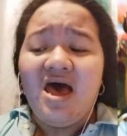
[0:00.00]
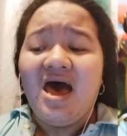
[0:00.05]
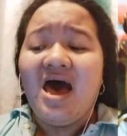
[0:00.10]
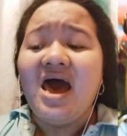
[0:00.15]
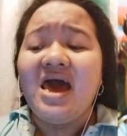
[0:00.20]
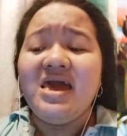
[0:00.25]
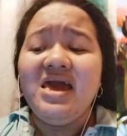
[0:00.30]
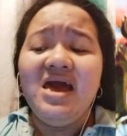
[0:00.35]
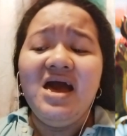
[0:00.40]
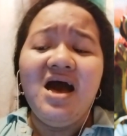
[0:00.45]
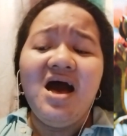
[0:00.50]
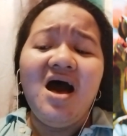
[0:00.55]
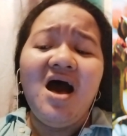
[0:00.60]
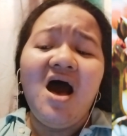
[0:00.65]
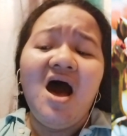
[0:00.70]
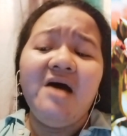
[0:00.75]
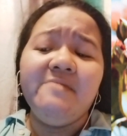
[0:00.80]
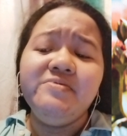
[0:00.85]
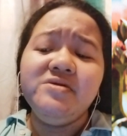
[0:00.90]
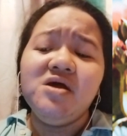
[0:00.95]
I
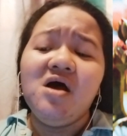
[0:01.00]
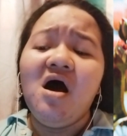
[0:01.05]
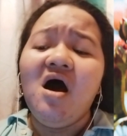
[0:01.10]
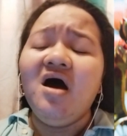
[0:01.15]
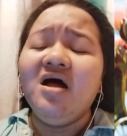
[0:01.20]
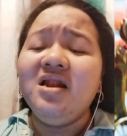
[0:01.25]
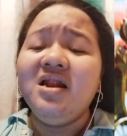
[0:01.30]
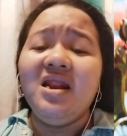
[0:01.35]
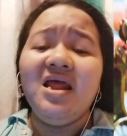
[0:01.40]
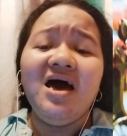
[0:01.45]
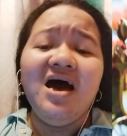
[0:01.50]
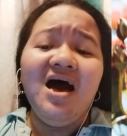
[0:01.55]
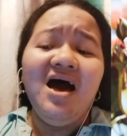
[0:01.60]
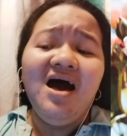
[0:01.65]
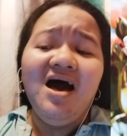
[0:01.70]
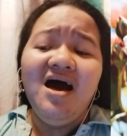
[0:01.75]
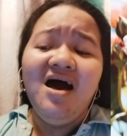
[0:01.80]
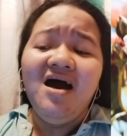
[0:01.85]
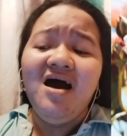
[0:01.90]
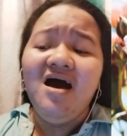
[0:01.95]
have your
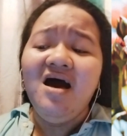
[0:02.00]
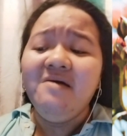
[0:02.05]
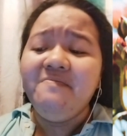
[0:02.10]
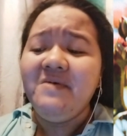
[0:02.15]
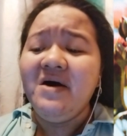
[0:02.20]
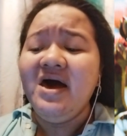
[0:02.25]
love,